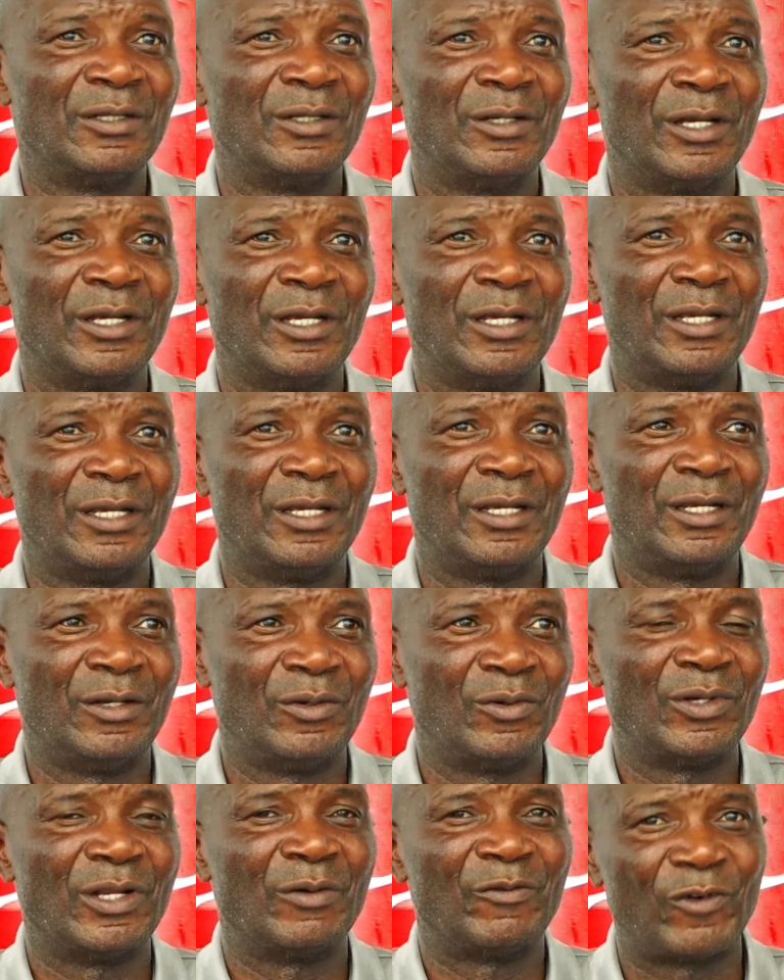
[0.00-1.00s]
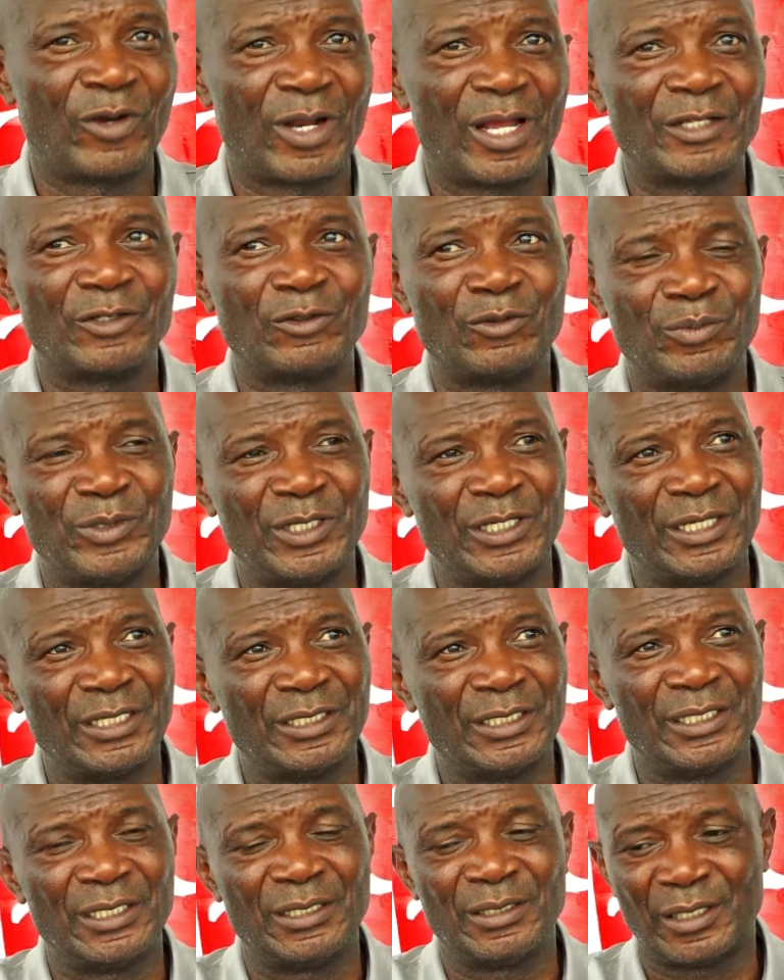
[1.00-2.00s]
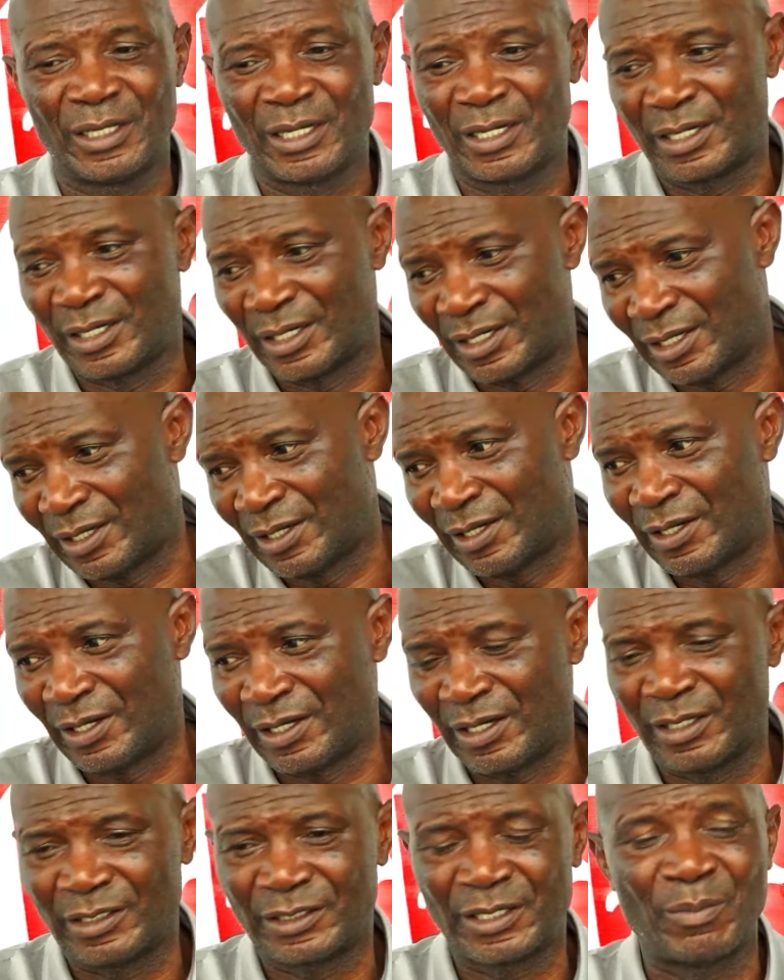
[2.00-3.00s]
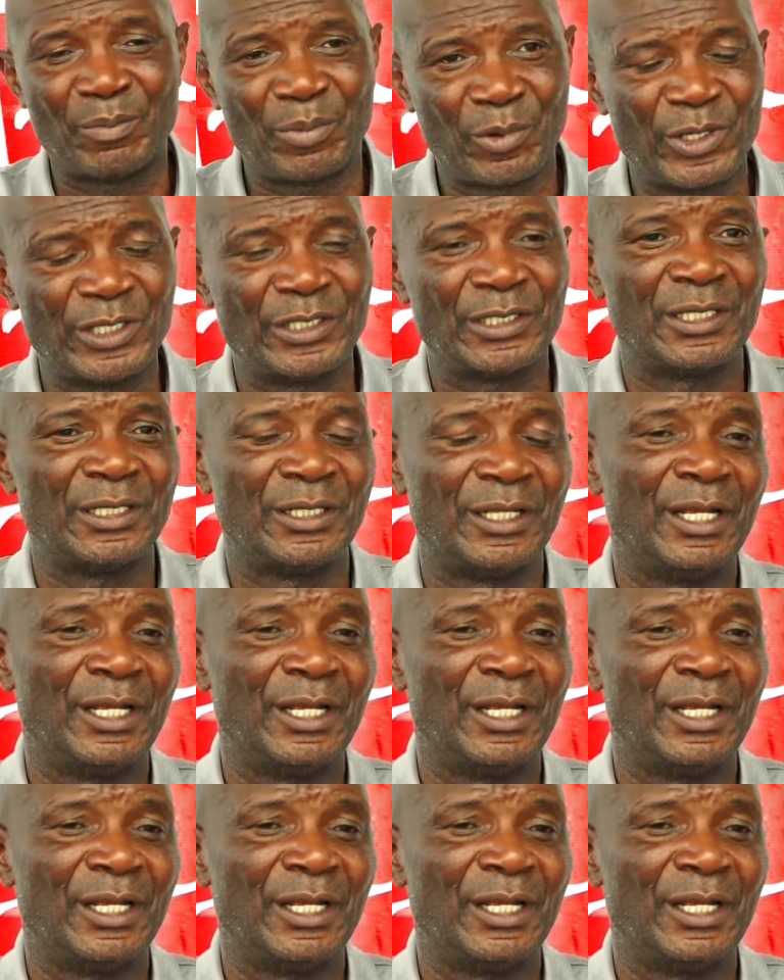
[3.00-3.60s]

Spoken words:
in order for us to be getting some points.